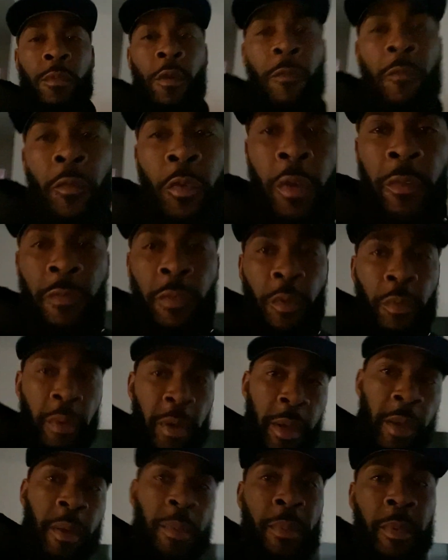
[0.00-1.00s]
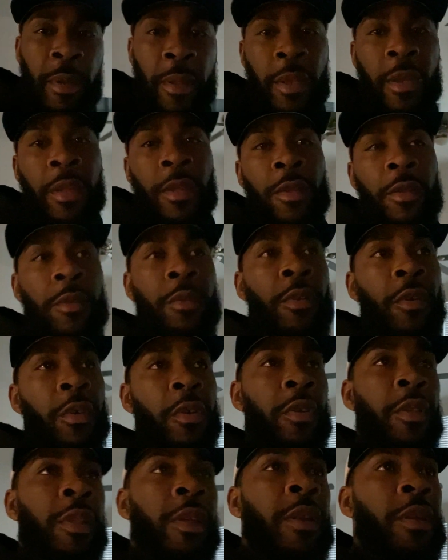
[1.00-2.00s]
44 game, man. It is
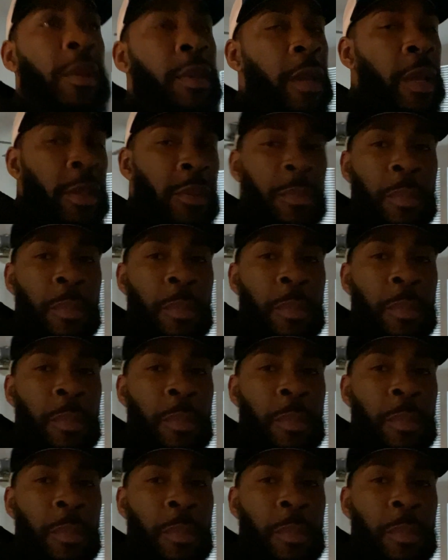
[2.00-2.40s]
early the next